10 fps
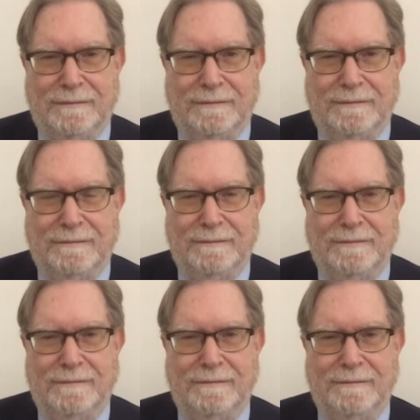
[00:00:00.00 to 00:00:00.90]

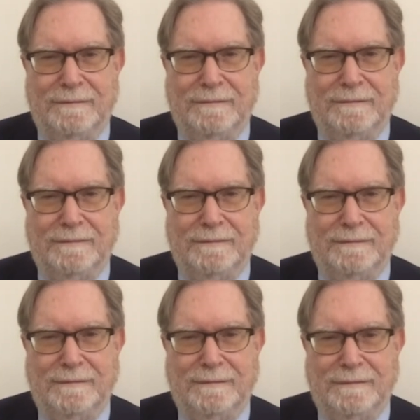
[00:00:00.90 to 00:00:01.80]

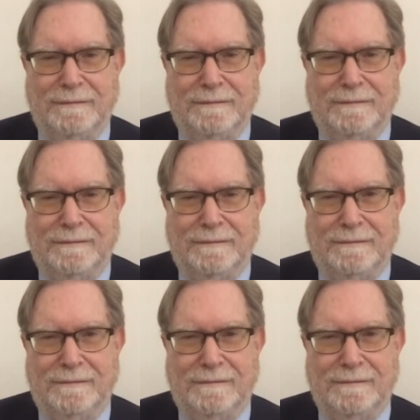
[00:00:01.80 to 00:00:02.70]

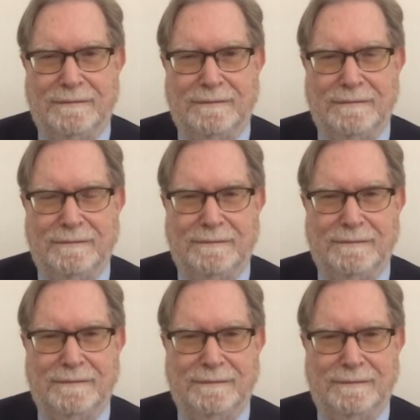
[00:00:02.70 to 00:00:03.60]

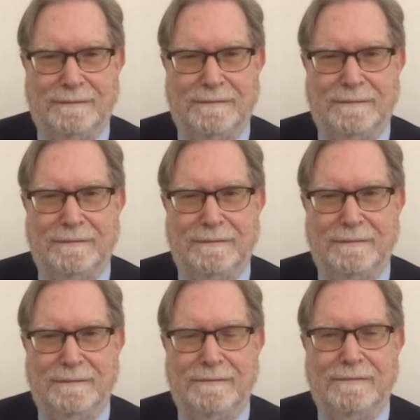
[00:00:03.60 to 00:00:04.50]

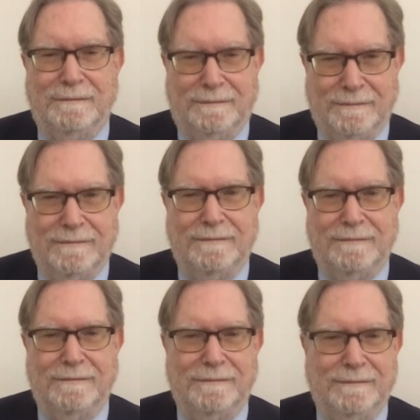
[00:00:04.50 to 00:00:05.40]

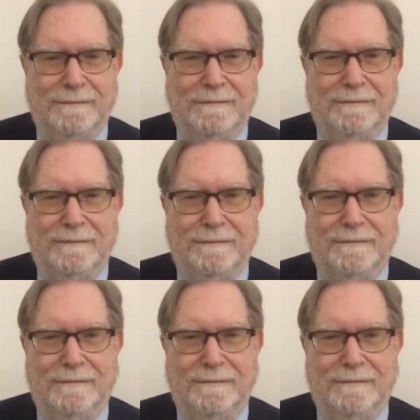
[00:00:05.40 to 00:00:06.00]
(silent)